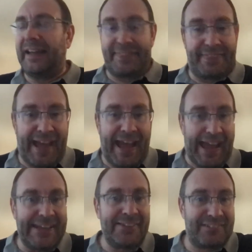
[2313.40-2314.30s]
That
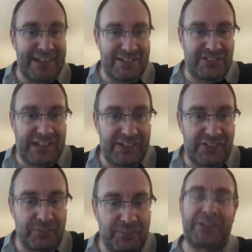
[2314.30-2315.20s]
aids the
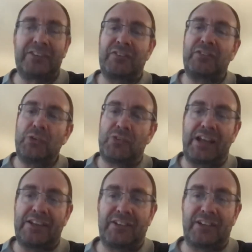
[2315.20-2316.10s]
education, because if you
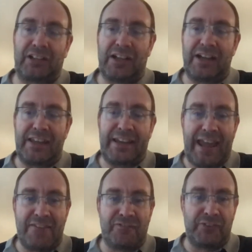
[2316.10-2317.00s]
say to the client
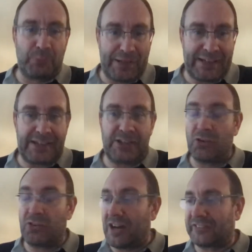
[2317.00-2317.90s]
every week,
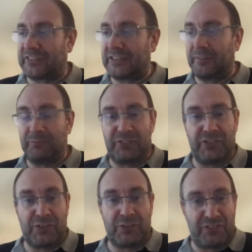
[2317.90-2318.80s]
you're asking them to
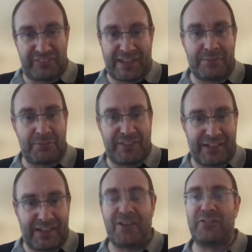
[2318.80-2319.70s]
do the same thing
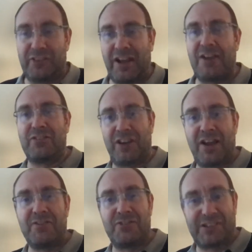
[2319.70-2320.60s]
over and over and
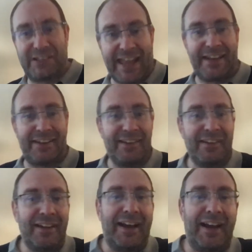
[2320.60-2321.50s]
over again,
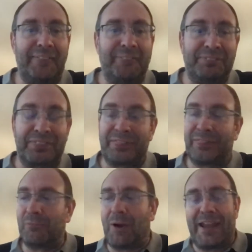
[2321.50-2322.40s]

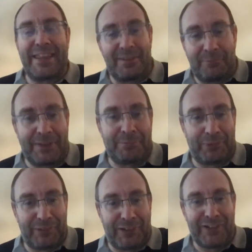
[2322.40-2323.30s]
the way that
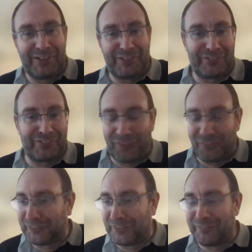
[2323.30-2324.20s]
people learn is
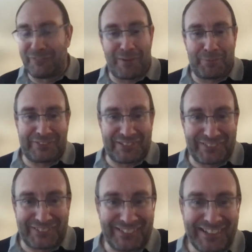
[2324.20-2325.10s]
often through
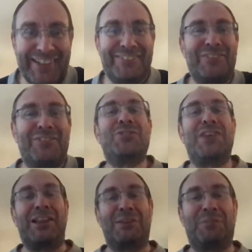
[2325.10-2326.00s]
repetition. So if you
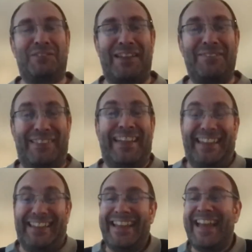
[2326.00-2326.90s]
tell them the same
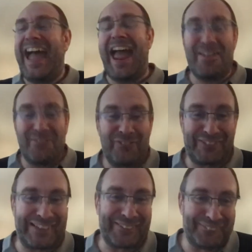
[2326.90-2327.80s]
thing every
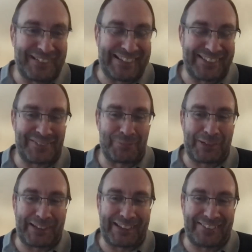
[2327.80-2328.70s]
single week, at some point
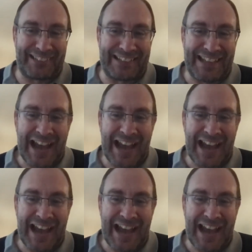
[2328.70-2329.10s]
they're going to say,